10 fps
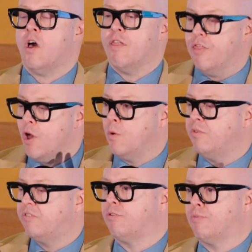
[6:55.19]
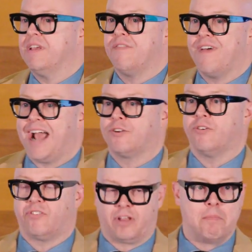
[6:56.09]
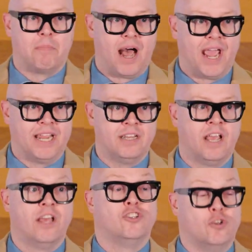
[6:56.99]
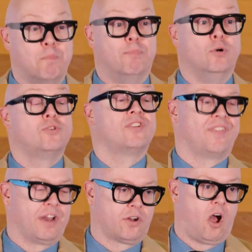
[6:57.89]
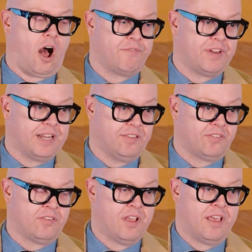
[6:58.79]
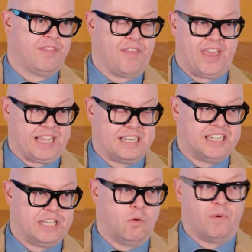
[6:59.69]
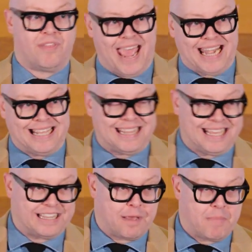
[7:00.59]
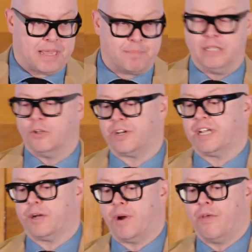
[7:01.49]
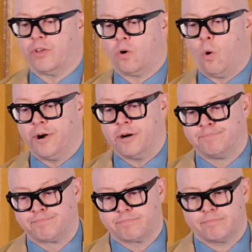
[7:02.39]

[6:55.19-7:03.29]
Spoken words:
those three factors combine to boost their confidence that they can deal with anything that might be lurking around the corner.